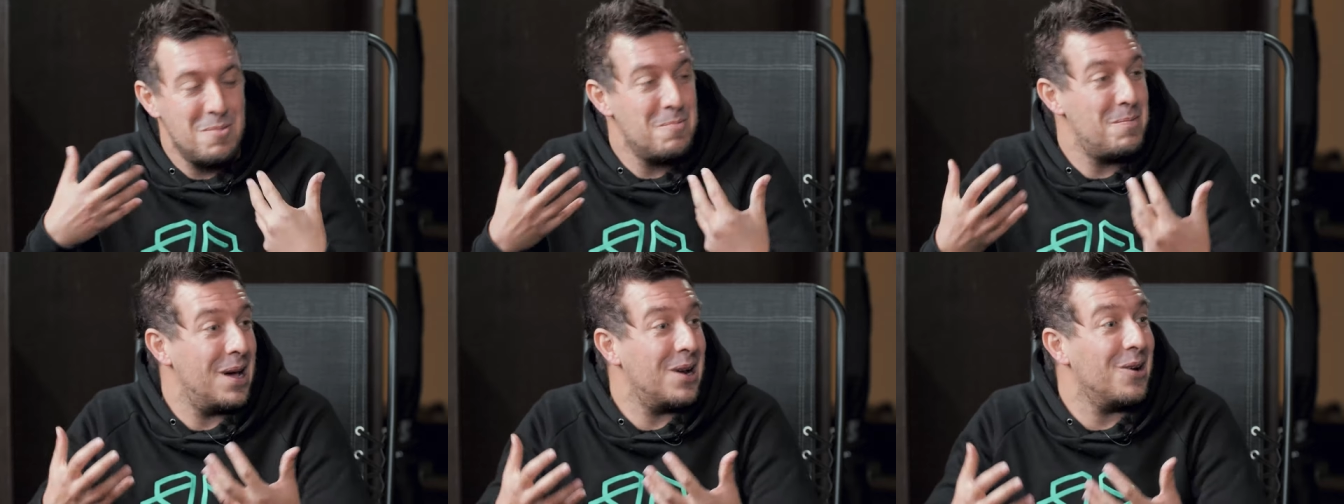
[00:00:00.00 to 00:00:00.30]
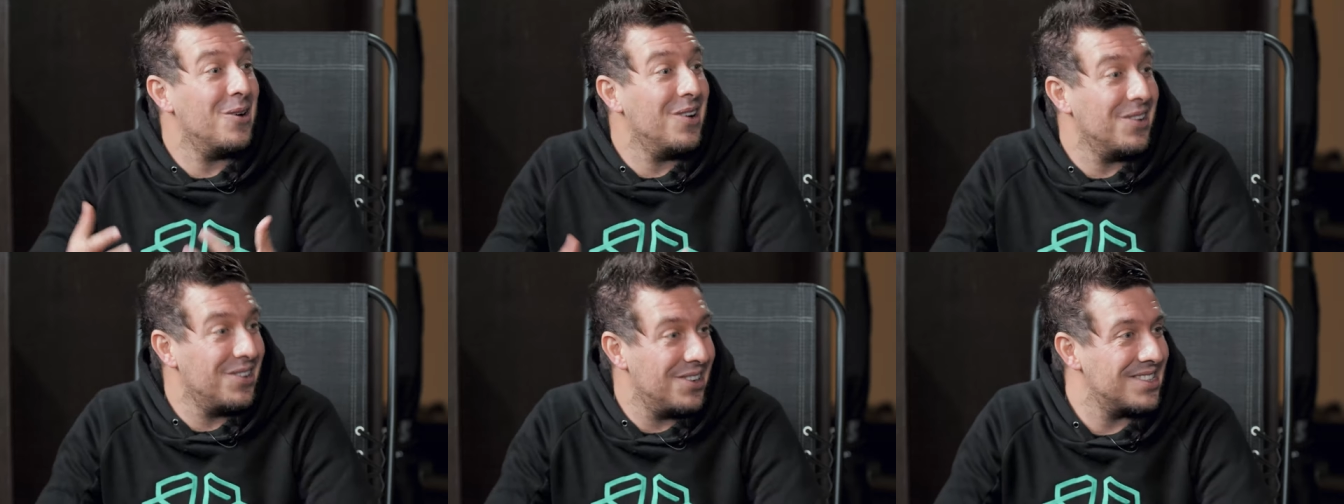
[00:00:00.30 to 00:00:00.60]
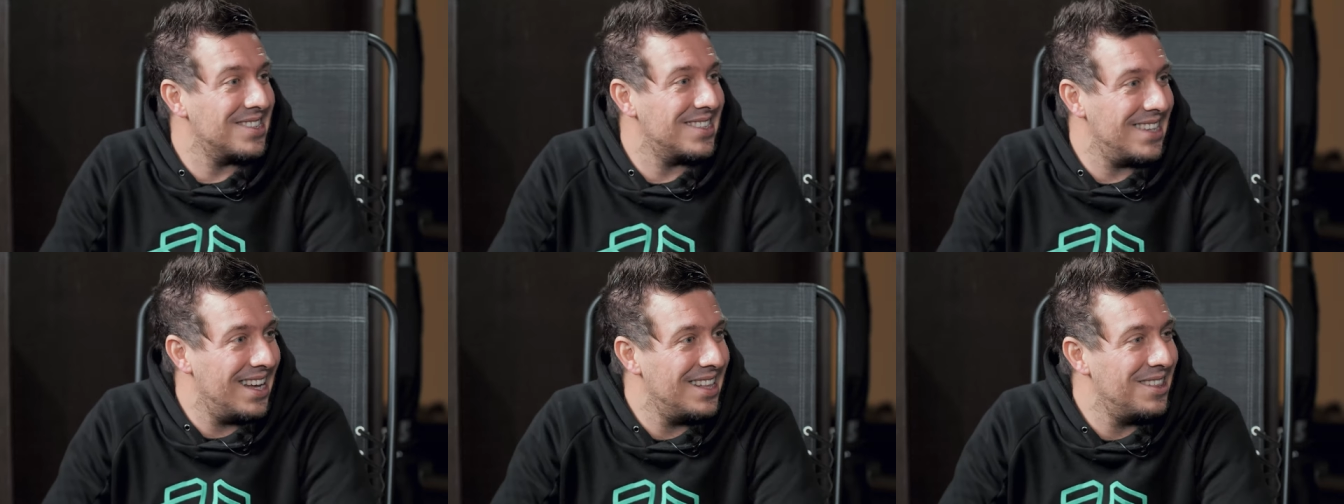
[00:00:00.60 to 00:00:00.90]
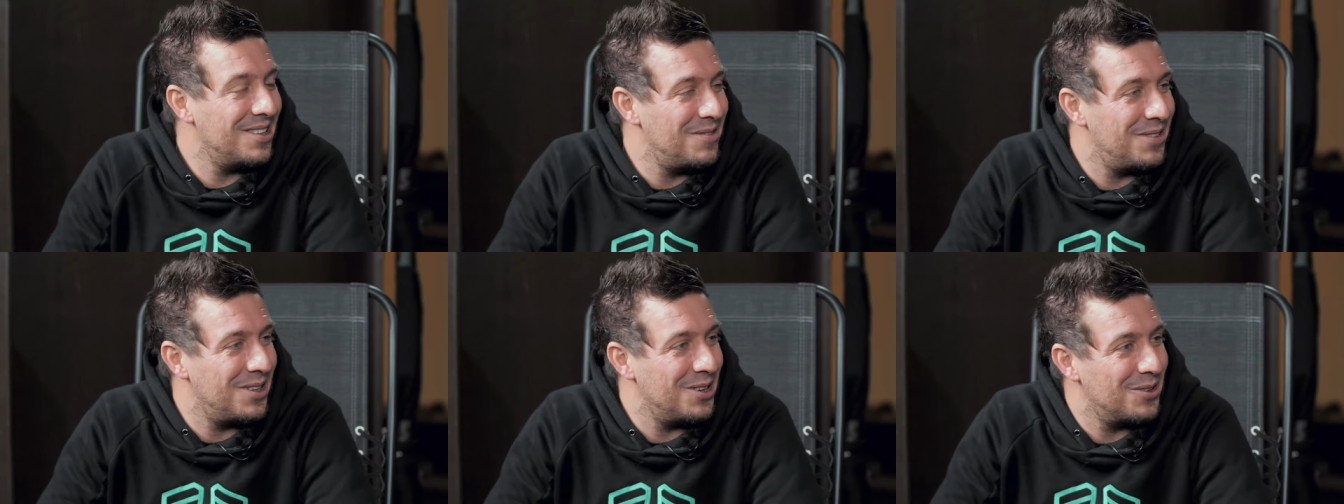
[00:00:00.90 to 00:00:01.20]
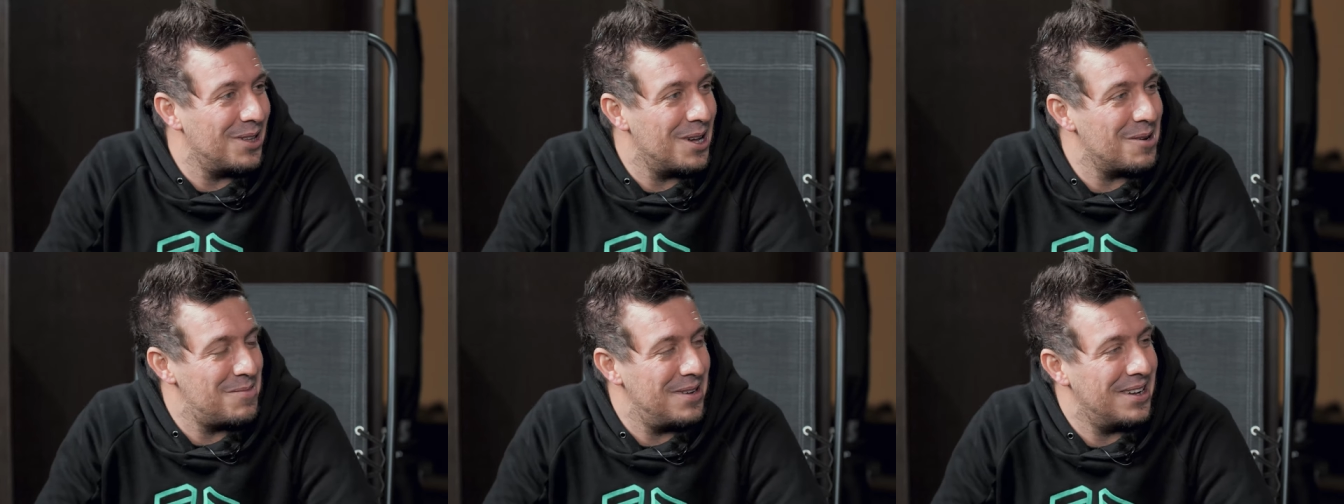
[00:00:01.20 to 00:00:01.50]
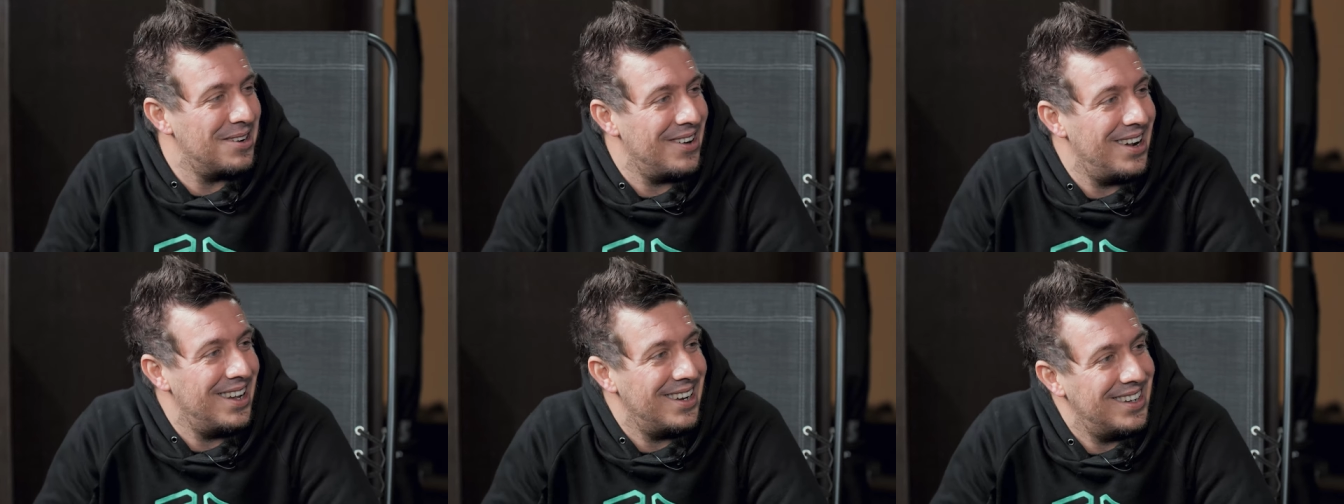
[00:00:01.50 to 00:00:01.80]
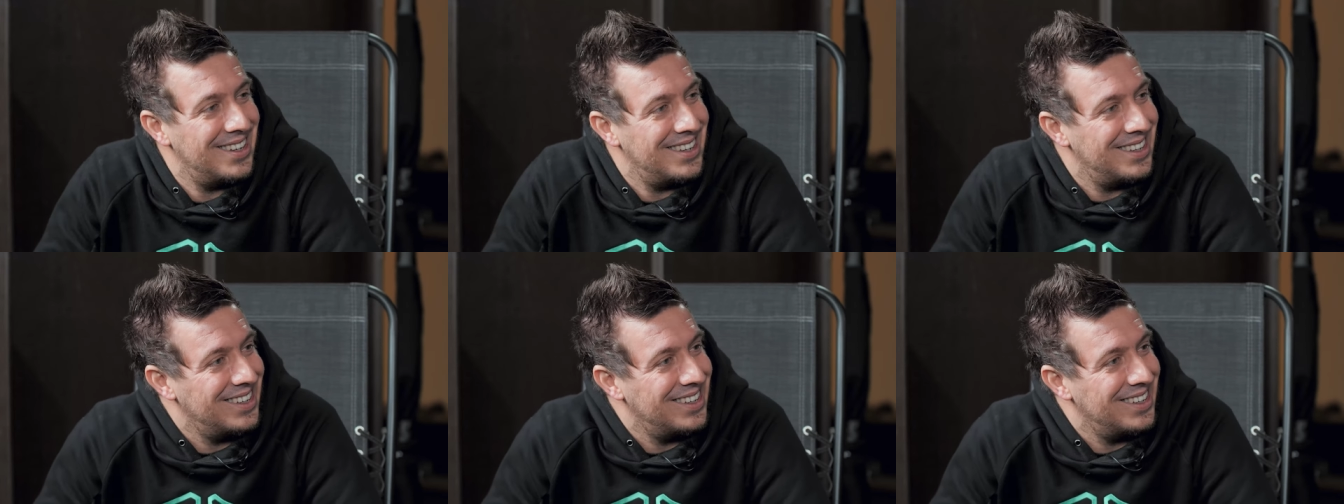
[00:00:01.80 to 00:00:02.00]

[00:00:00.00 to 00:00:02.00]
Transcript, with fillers: better understand the view, that would be great.